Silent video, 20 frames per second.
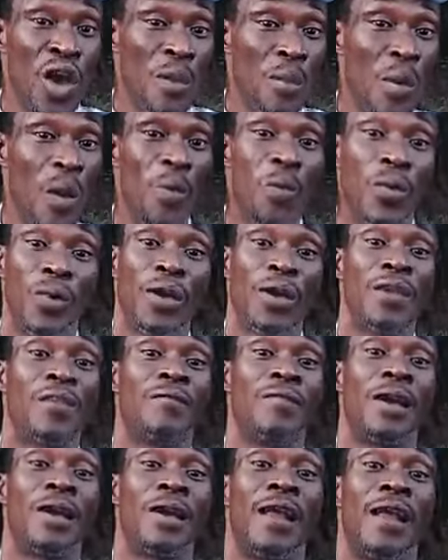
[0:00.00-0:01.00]
but we're not can
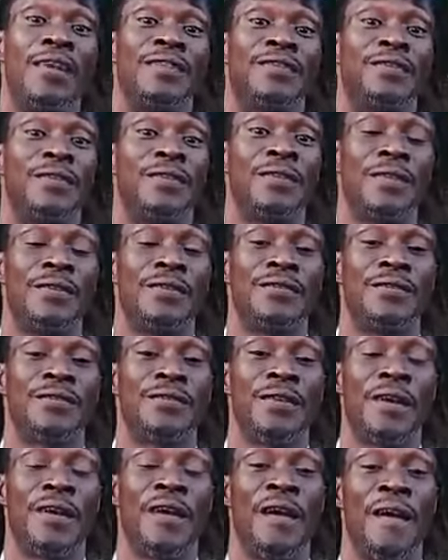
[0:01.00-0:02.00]
realize them things
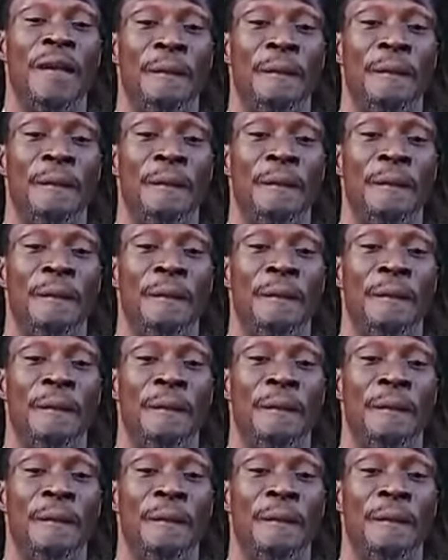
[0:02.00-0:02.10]
there.